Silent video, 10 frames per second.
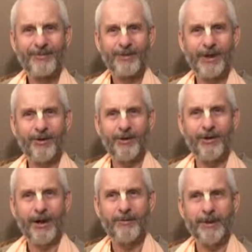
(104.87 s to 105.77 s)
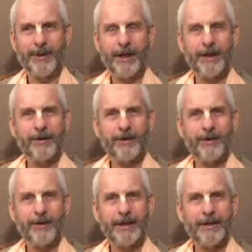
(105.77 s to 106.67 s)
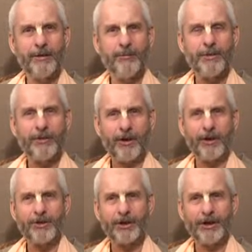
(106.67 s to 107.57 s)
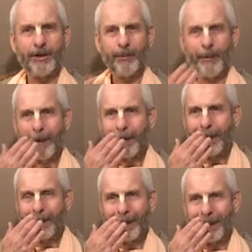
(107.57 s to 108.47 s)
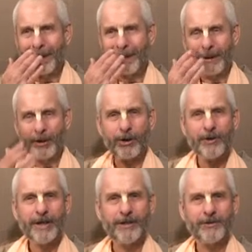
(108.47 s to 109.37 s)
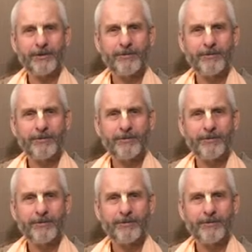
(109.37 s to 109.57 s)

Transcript: In mythology, there are great